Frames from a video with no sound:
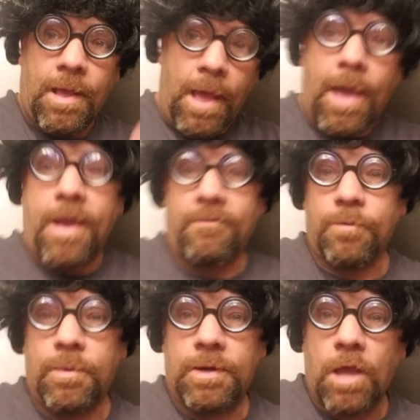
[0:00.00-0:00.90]
Hey
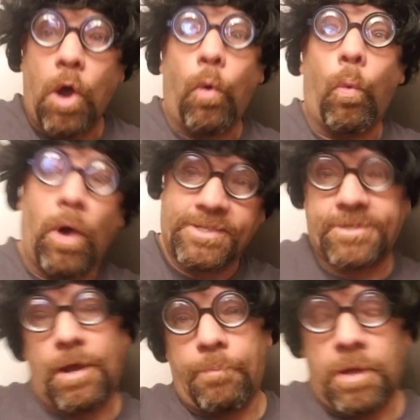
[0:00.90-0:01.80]
everybody, what's
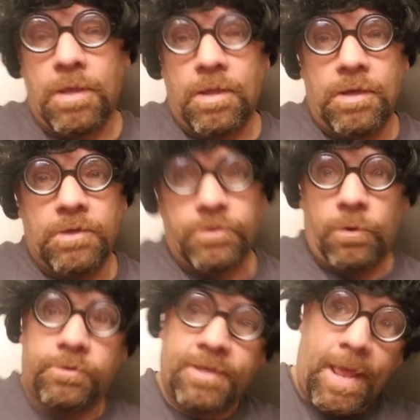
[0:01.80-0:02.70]
up?
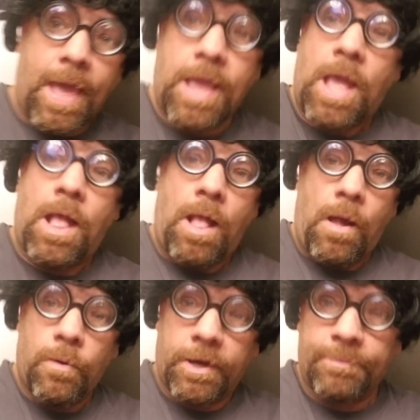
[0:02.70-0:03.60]
So today
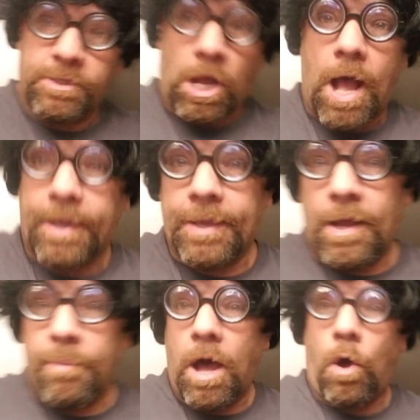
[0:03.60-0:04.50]
we're going to be talking
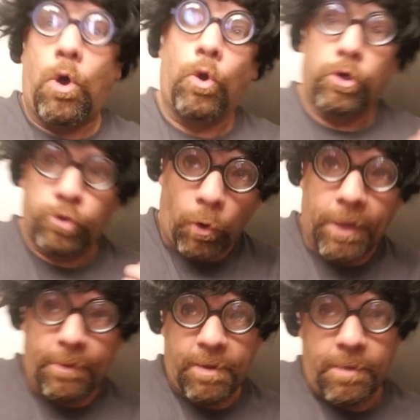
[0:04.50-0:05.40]
about
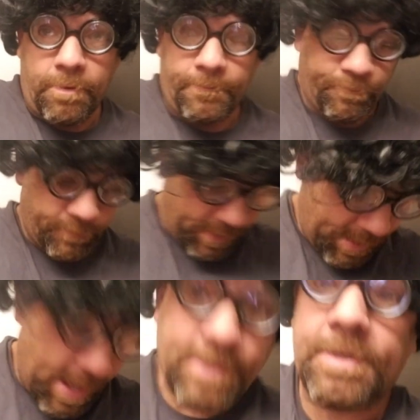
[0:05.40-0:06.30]
toilet paper.
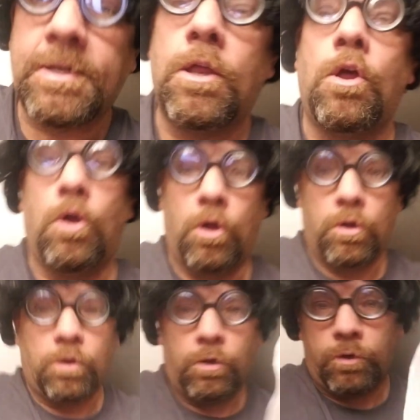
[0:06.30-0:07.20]
Yes,
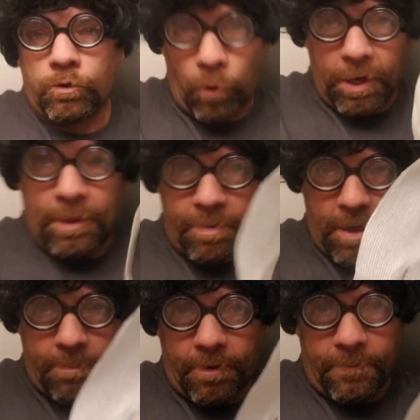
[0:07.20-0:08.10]
toilet
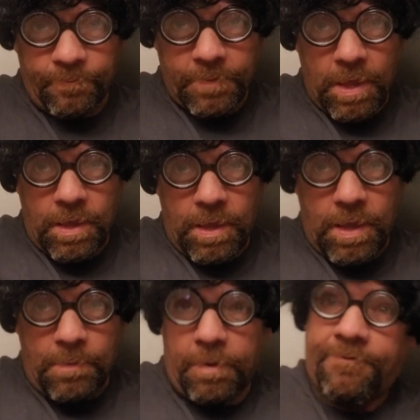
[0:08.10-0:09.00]
paper.
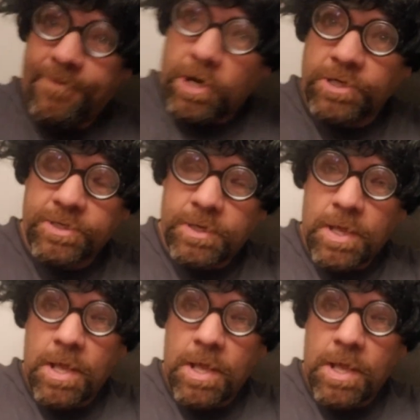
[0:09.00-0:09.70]
But first,